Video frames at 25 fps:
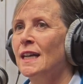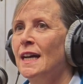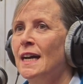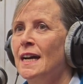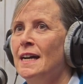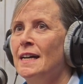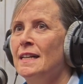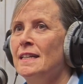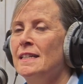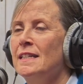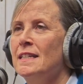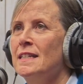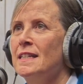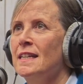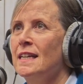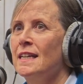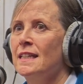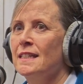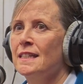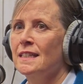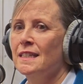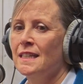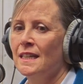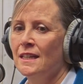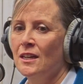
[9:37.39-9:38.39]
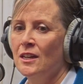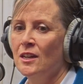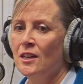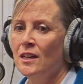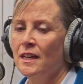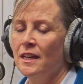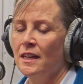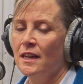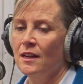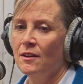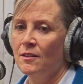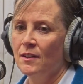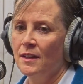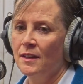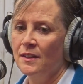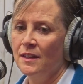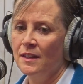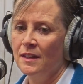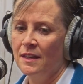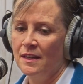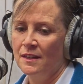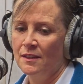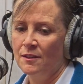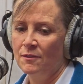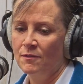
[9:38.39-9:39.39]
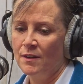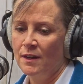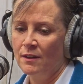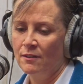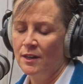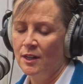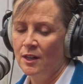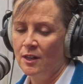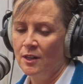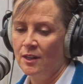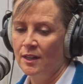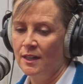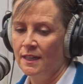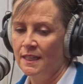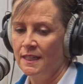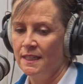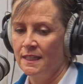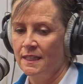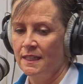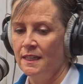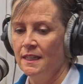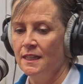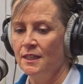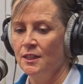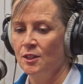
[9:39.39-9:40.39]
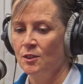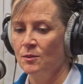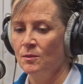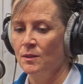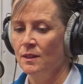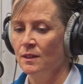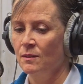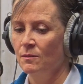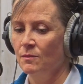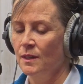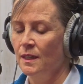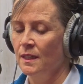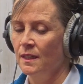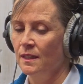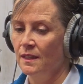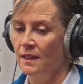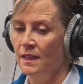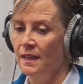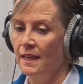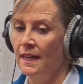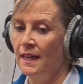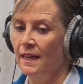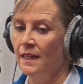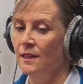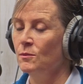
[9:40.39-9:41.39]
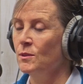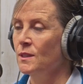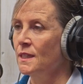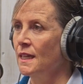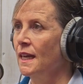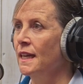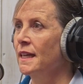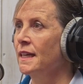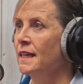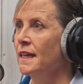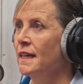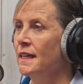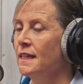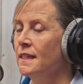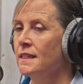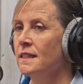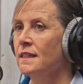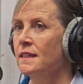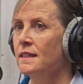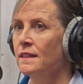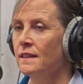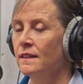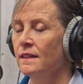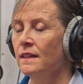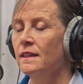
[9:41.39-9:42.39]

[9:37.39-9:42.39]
And as I said earlier, in the very early stages when the land was allocated